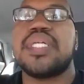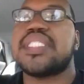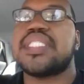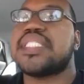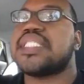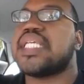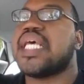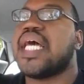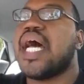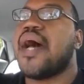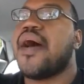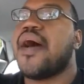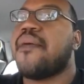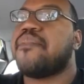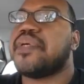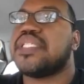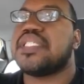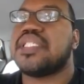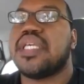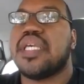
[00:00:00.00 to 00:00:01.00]
What's
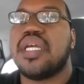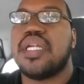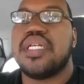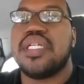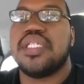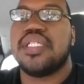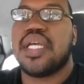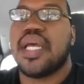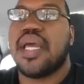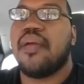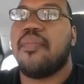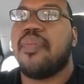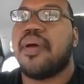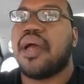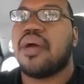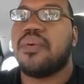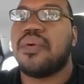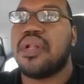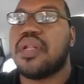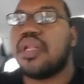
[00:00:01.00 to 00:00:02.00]
up? It's Kenny J
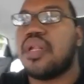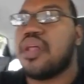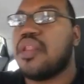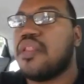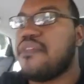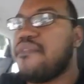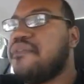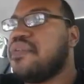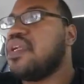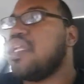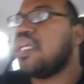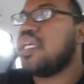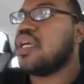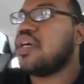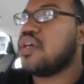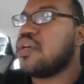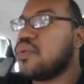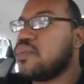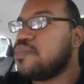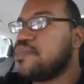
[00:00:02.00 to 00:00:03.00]
back with another
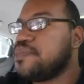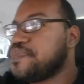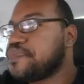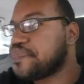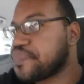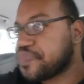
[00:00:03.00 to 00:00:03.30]
video.